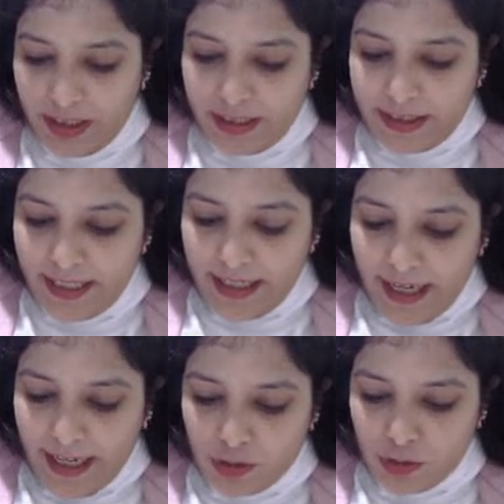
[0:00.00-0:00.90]
They are
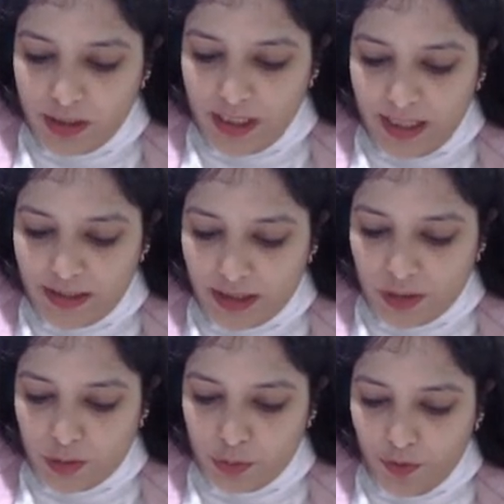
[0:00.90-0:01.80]
actually asking you
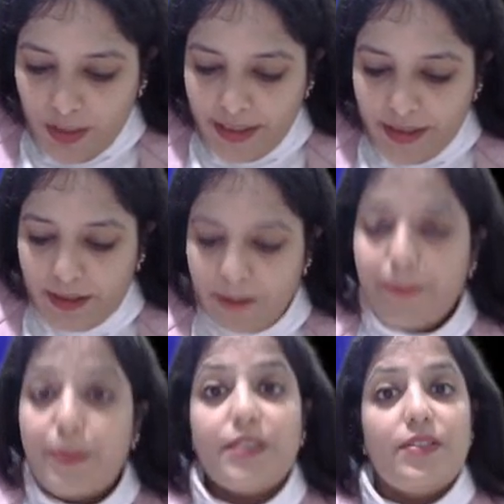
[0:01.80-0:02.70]
to find
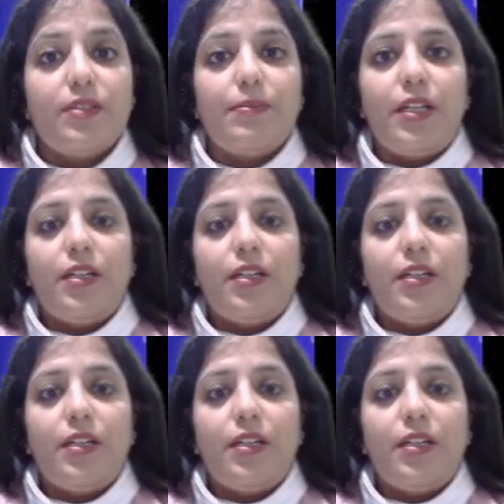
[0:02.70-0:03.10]
principal.